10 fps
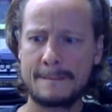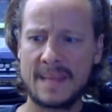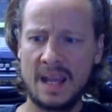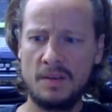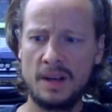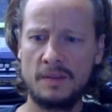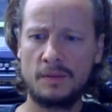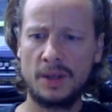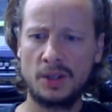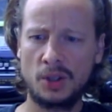even
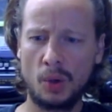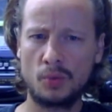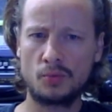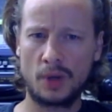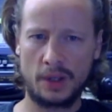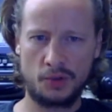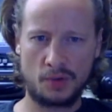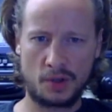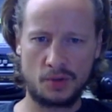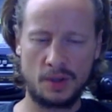if we don't really
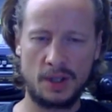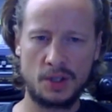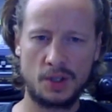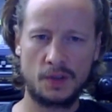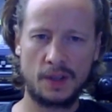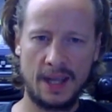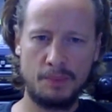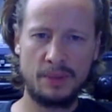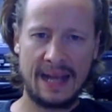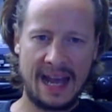structure it and just
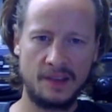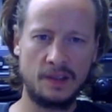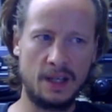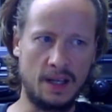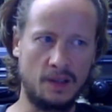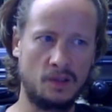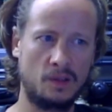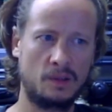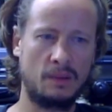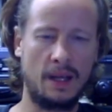keep it as it
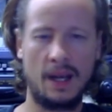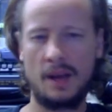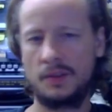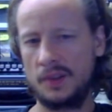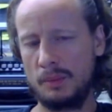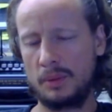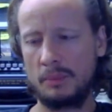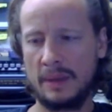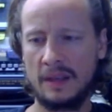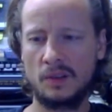is and have simple
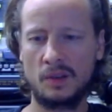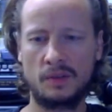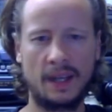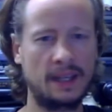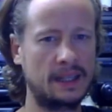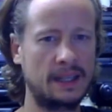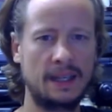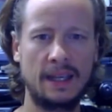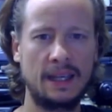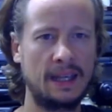means of, like,
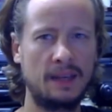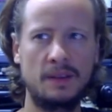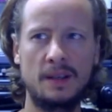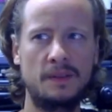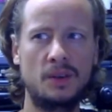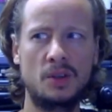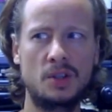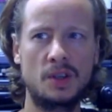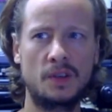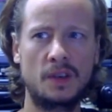even if you
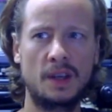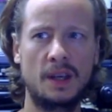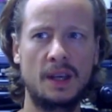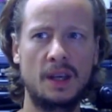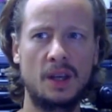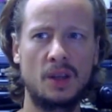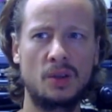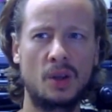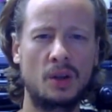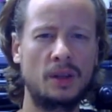could just
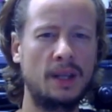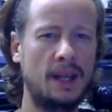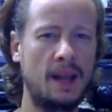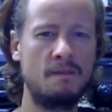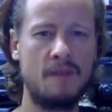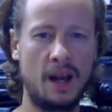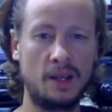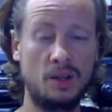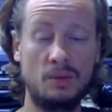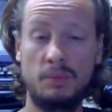not only name
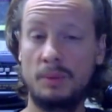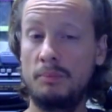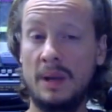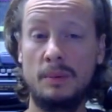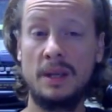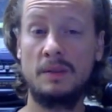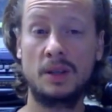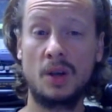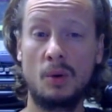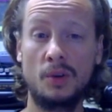value, but maybe
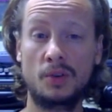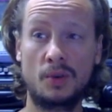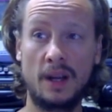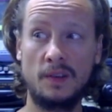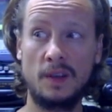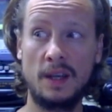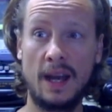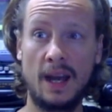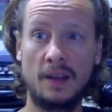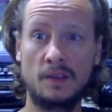even go as crazy
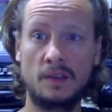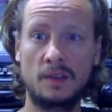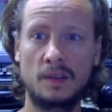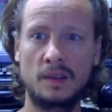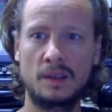as